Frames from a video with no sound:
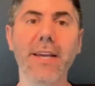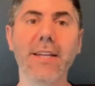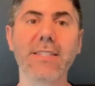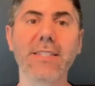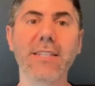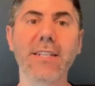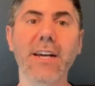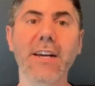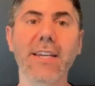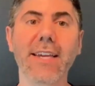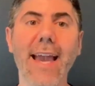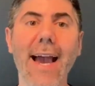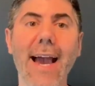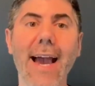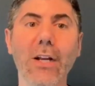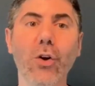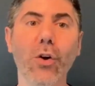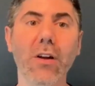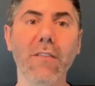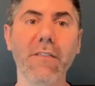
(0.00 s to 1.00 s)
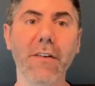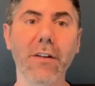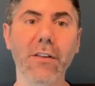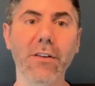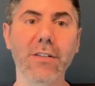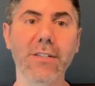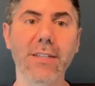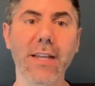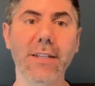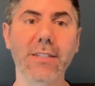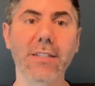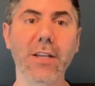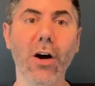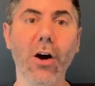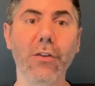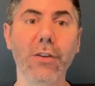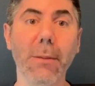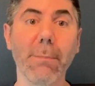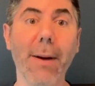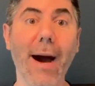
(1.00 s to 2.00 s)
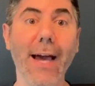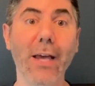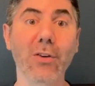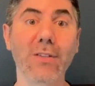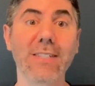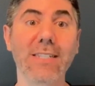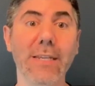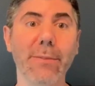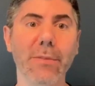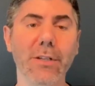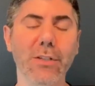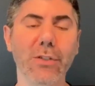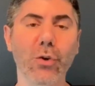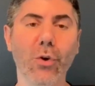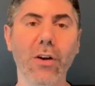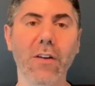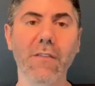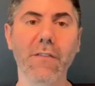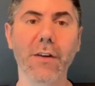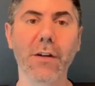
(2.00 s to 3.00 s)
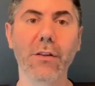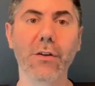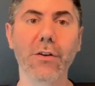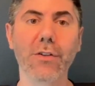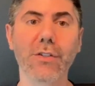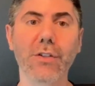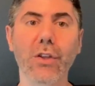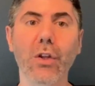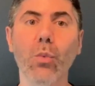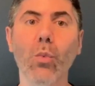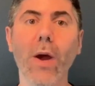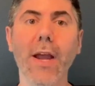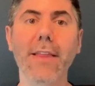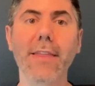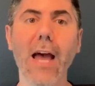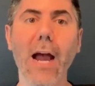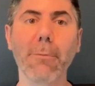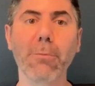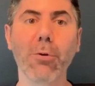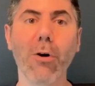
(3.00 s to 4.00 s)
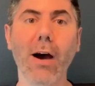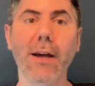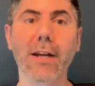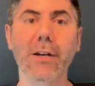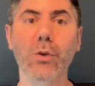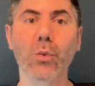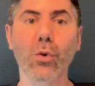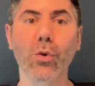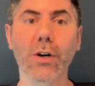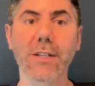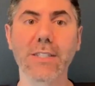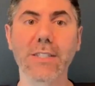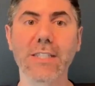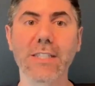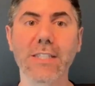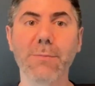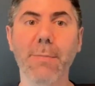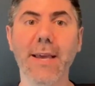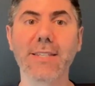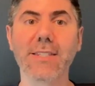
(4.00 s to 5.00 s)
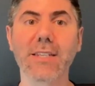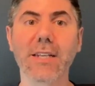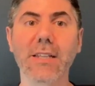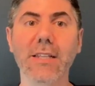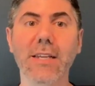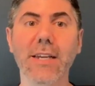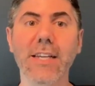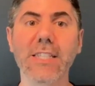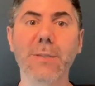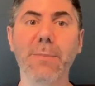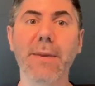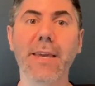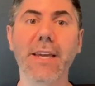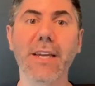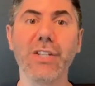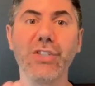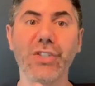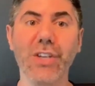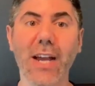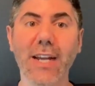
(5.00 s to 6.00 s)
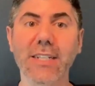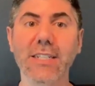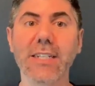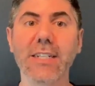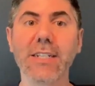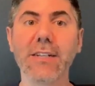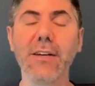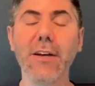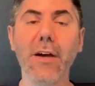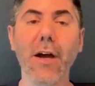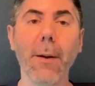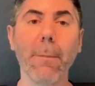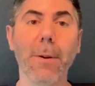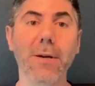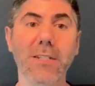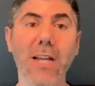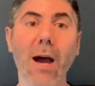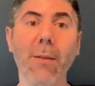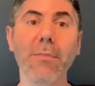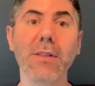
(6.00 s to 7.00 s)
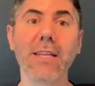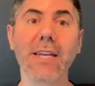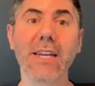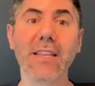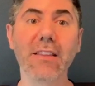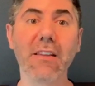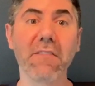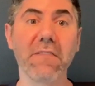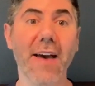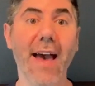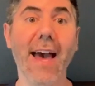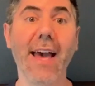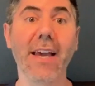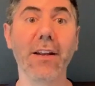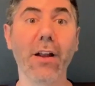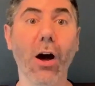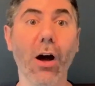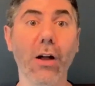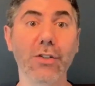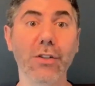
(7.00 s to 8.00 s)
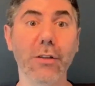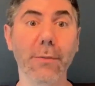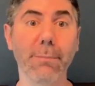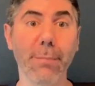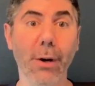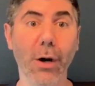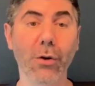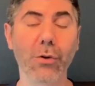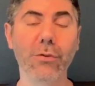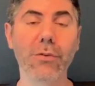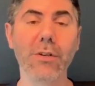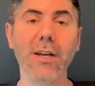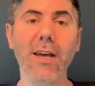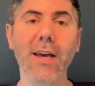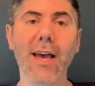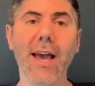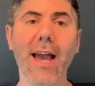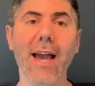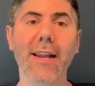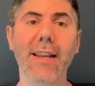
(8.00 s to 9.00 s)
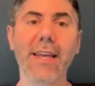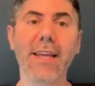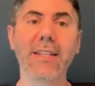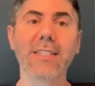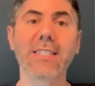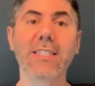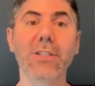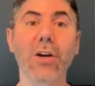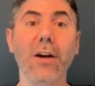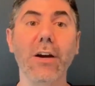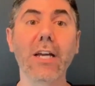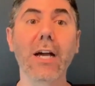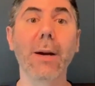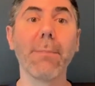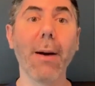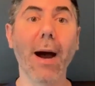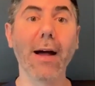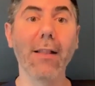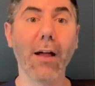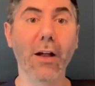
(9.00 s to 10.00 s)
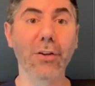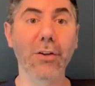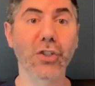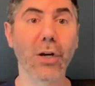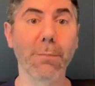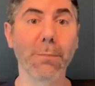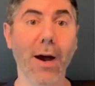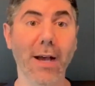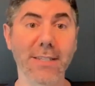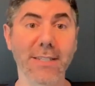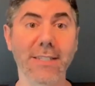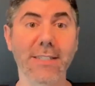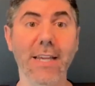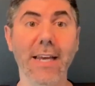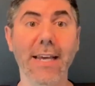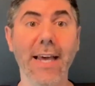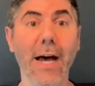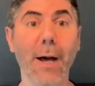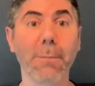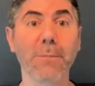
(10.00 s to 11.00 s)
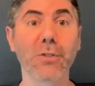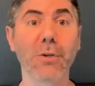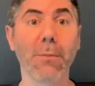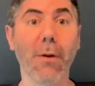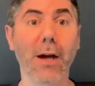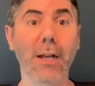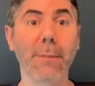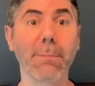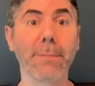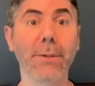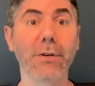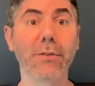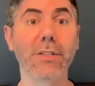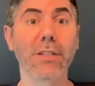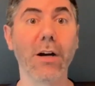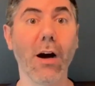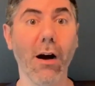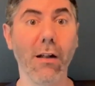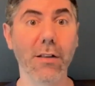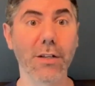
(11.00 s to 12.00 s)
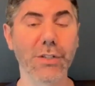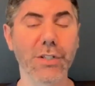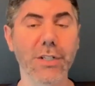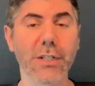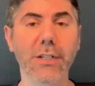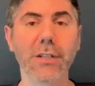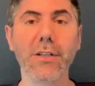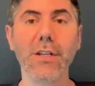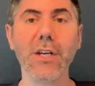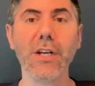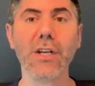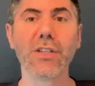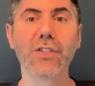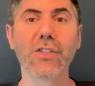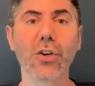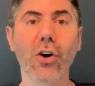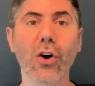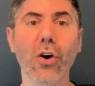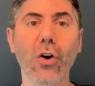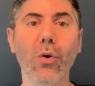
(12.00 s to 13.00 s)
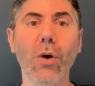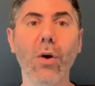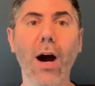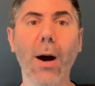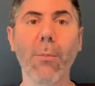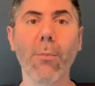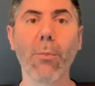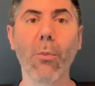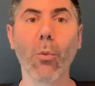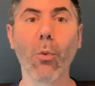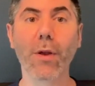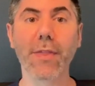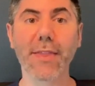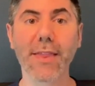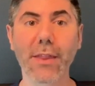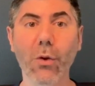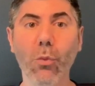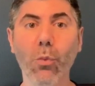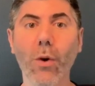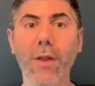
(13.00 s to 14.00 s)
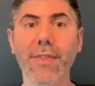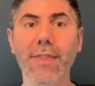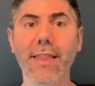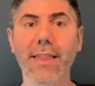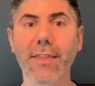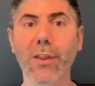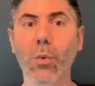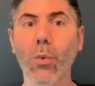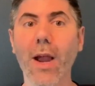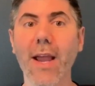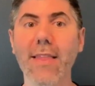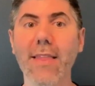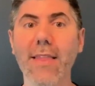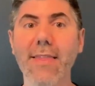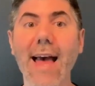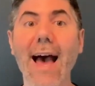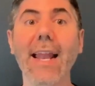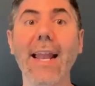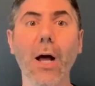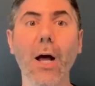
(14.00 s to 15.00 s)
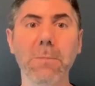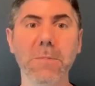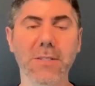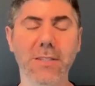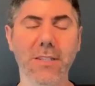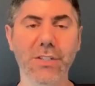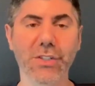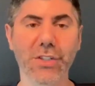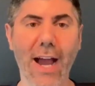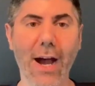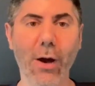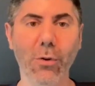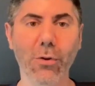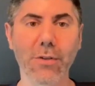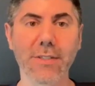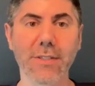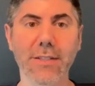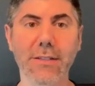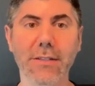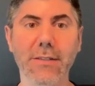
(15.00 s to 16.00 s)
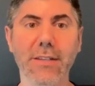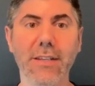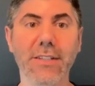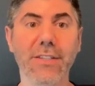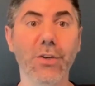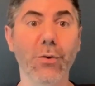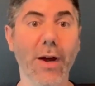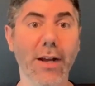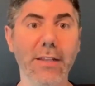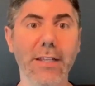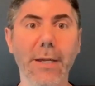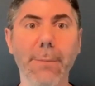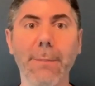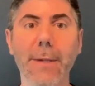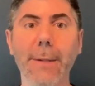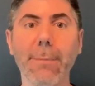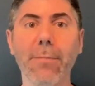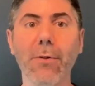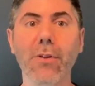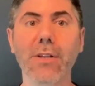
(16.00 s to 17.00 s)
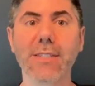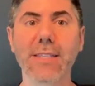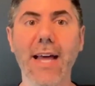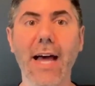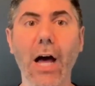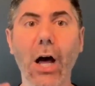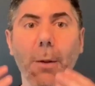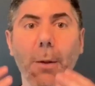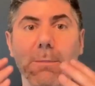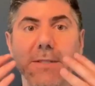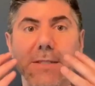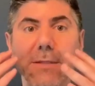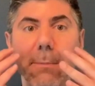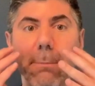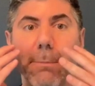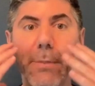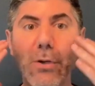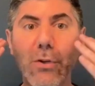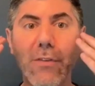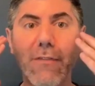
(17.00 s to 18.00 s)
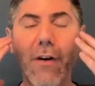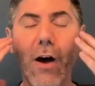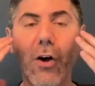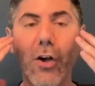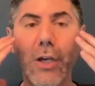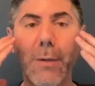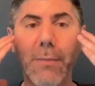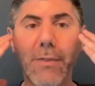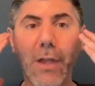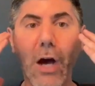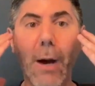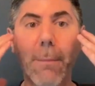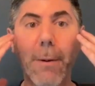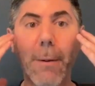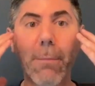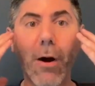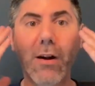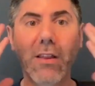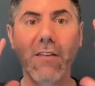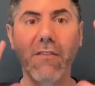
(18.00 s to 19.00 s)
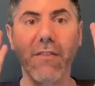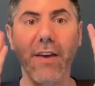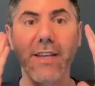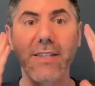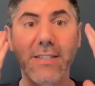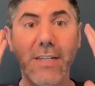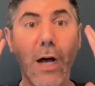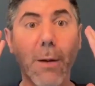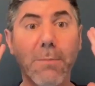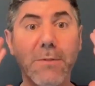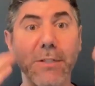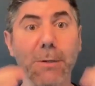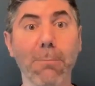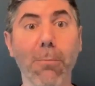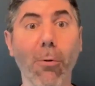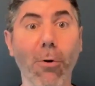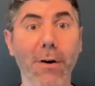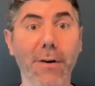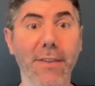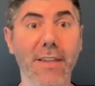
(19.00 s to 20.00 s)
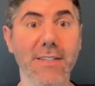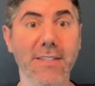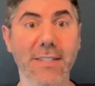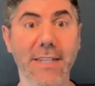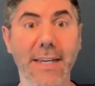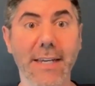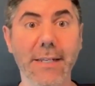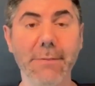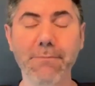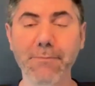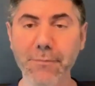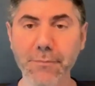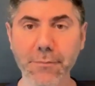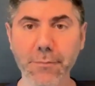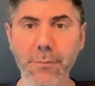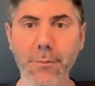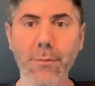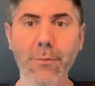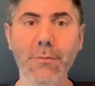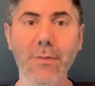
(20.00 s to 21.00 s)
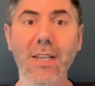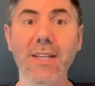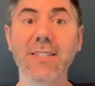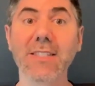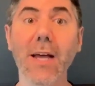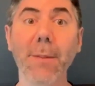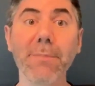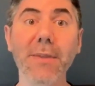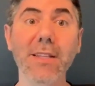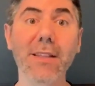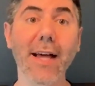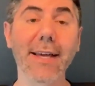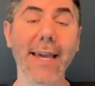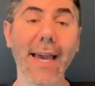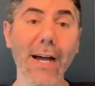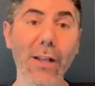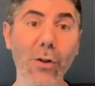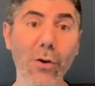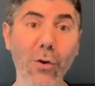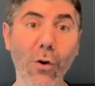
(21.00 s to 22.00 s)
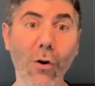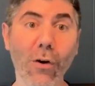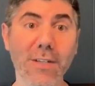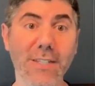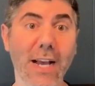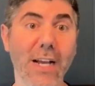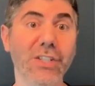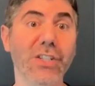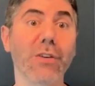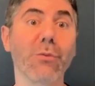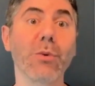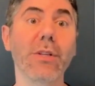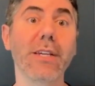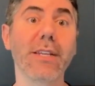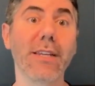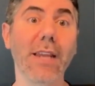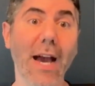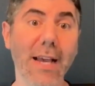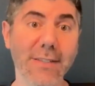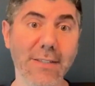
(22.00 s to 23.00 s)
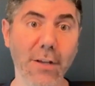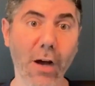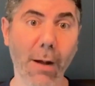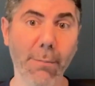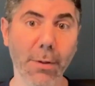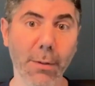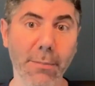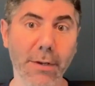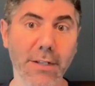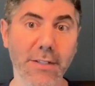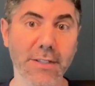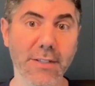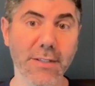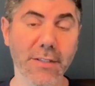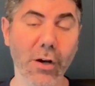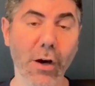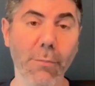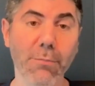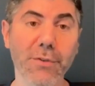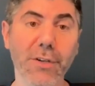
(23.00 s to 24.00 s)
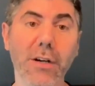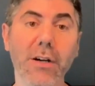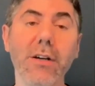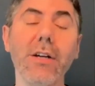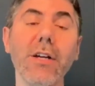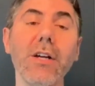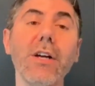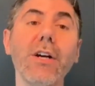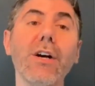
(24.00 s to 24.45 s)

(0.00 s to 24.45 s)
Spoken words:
It's in a category of fillers that's called a biostimulatory filler. So the way that product works is basically it's being injected predominantly in the fat and onto the bone, and it's starting a biological process that helps your body build collagen. So when the way that helps the jowls and indirectly in people is it helps build volume in the upper part of the face to help support the skin. Something like Ellacor is actually a really nice complement to Sculptra.